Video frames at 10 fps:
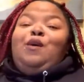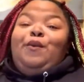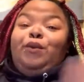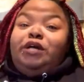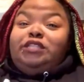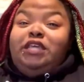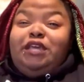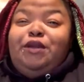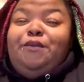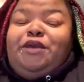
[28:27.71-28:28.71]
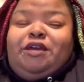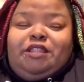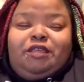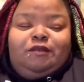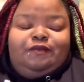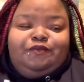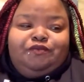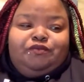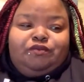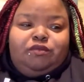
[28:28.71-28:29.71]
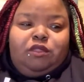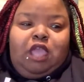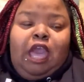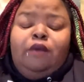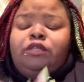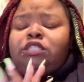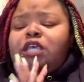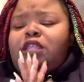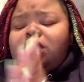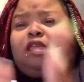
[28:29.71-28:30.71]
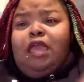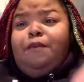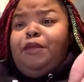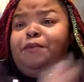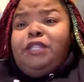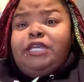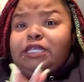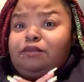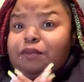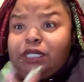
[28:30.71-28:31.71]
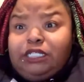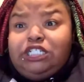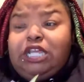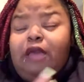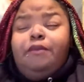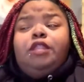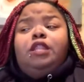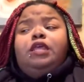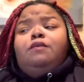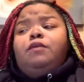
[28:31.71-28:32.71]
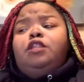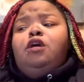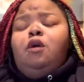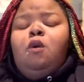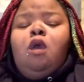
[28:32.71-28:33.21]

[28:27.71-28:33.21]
One thing about it, I would say this, and KP, please chime in and let me know.